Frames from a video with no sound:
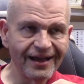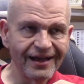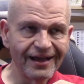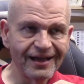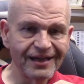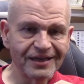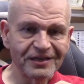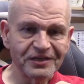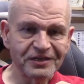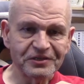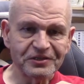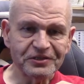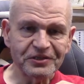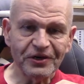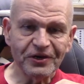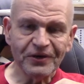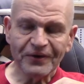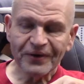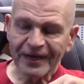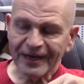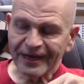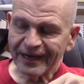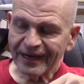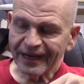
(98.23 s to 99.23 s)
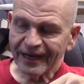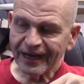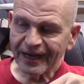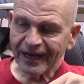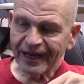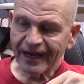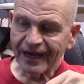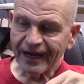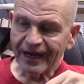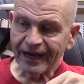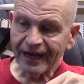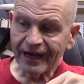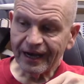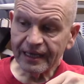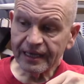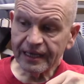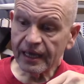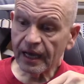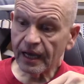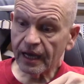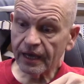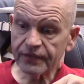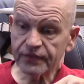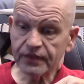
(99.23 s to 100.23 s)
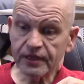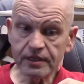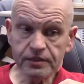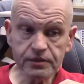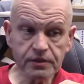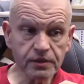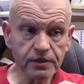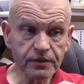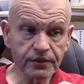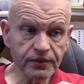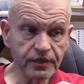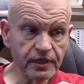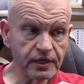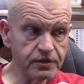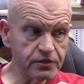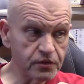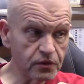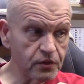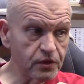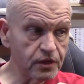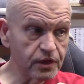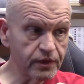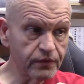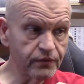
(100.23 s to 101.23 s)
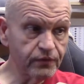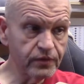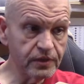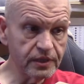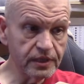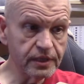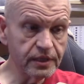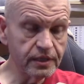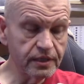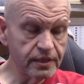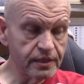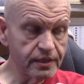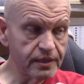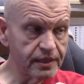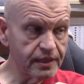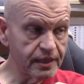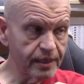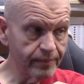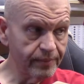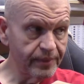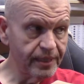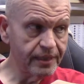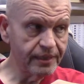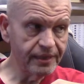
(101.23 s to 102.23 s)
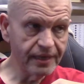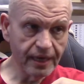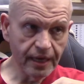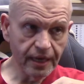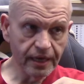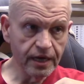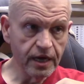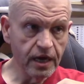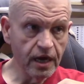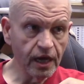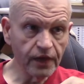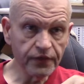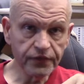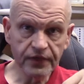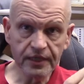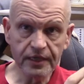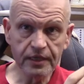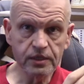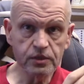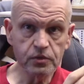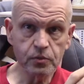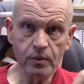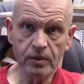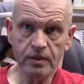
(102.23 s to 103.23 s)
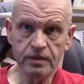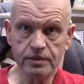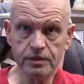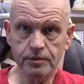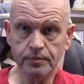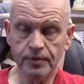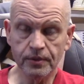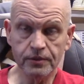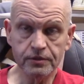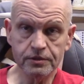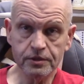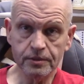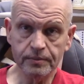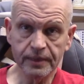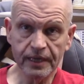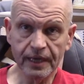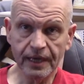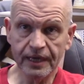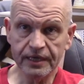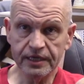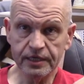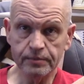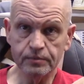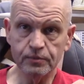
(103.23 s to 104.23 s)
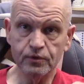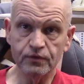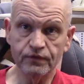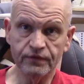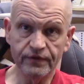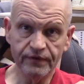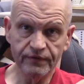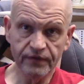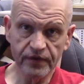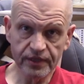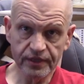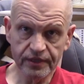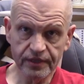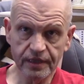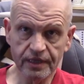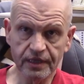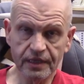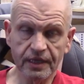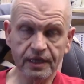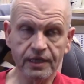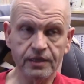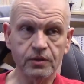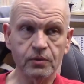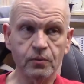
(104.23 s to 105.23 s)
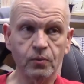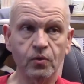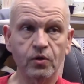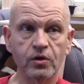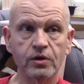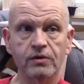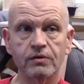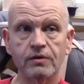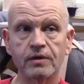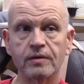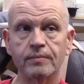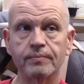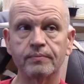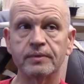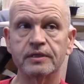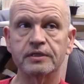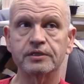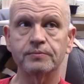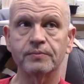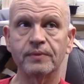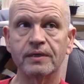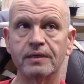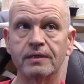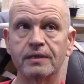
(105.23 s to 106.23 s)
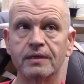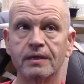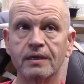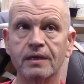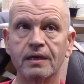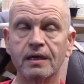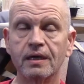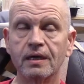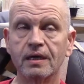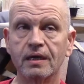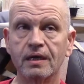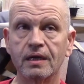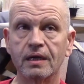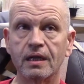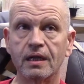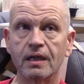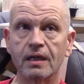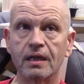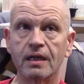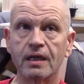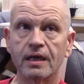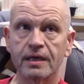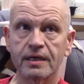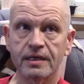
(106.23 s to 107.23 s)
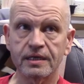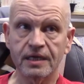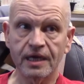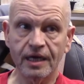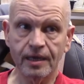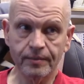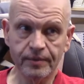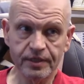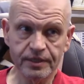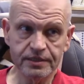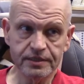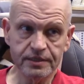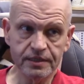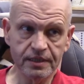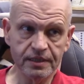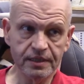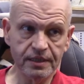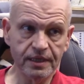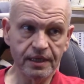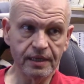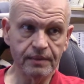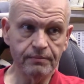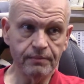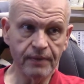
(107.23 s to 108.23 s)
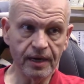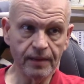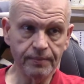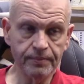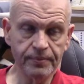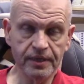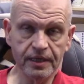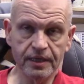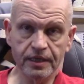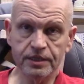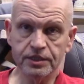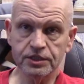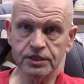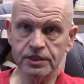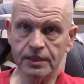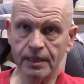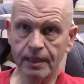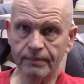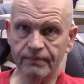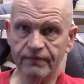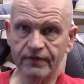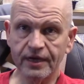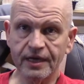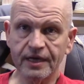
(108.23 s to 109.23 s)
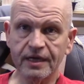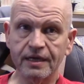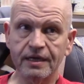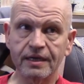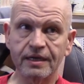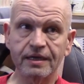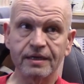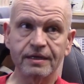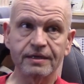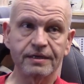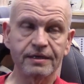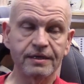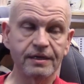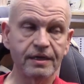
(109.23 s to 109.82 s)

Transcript: So, uh, yeah, things are things are looking really good. I mean, nothing's where it's supposed to be. I had to move everything to get the water up. I spent a lot of time on Sunday mopping and shop vacuuming and